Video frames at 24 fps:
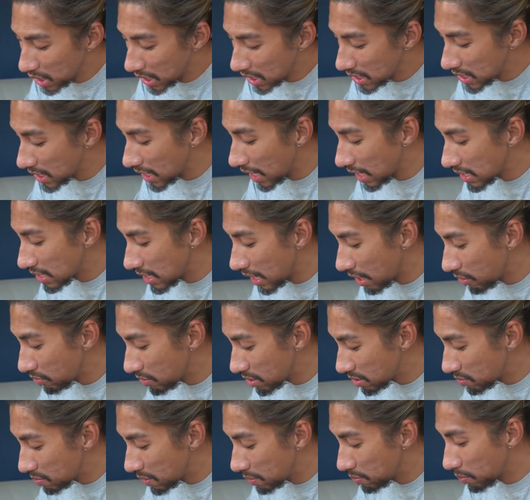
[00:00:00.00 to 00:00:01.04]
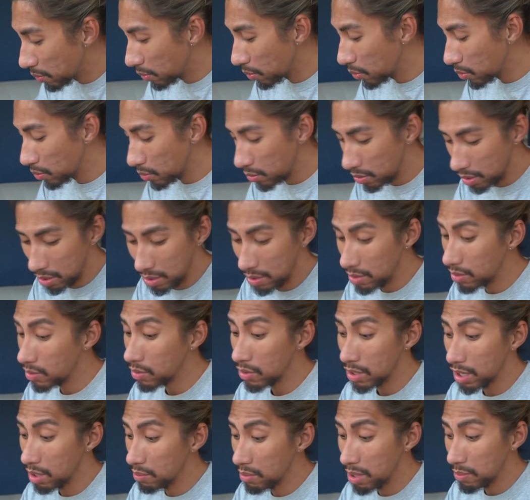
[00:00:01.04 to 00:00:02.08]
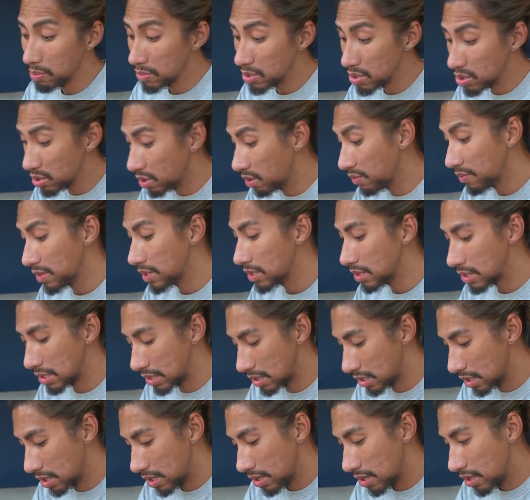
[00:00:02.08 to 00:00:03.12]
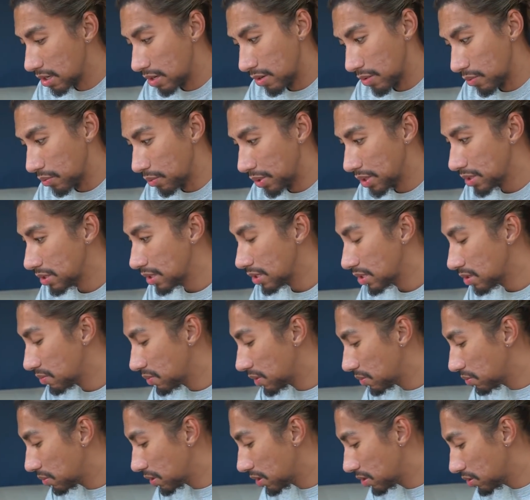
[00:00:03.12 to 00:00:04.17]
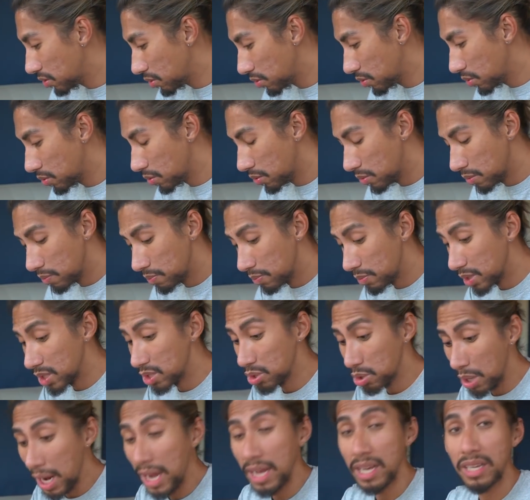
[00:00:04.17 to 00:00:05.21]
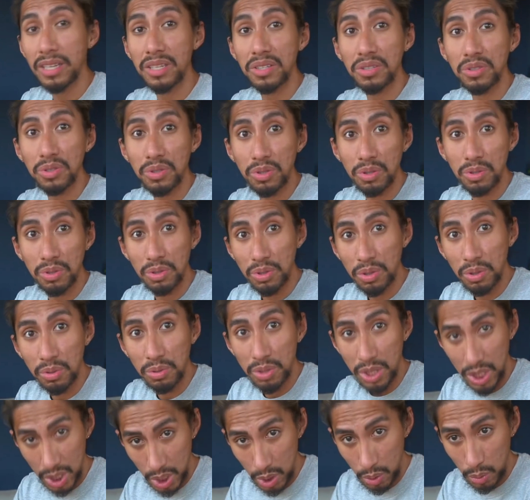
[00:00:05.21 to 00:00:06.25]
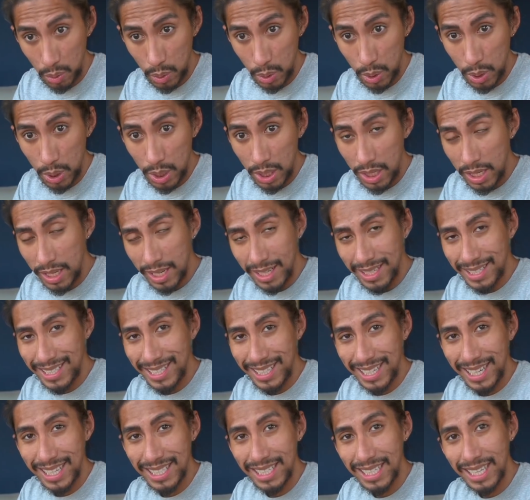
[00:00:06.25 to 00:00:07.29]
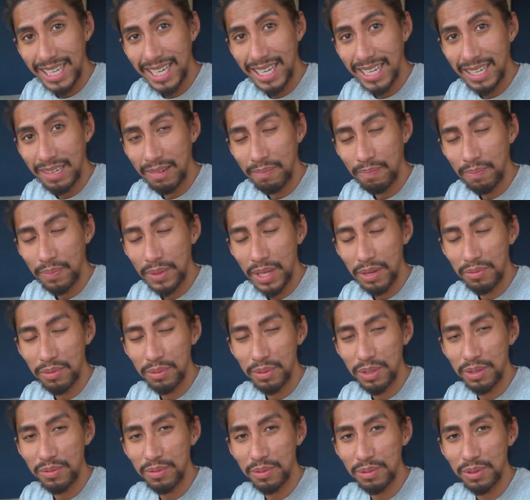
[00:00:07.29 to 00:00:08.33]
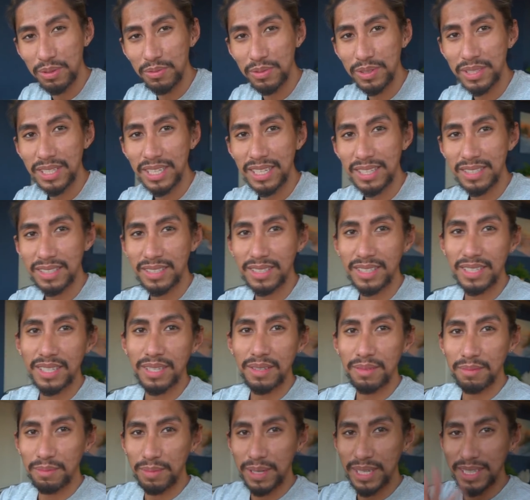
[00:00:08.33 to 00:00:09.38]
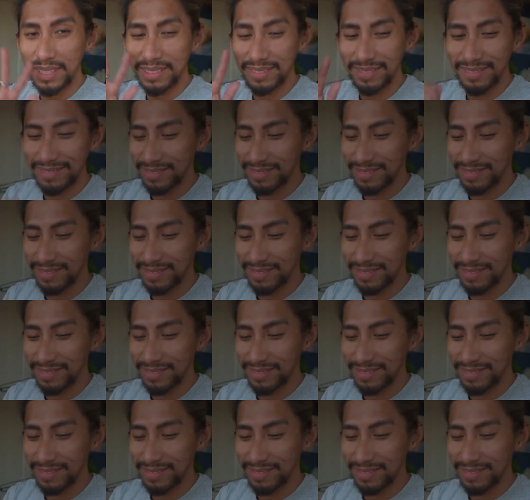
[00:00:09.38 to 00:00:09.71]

Let's see as how these people, you know, come up to surface, wanting to be with you, but trying to control you. I'll see you guys again. Have a wonderful, wonderful day. Bye.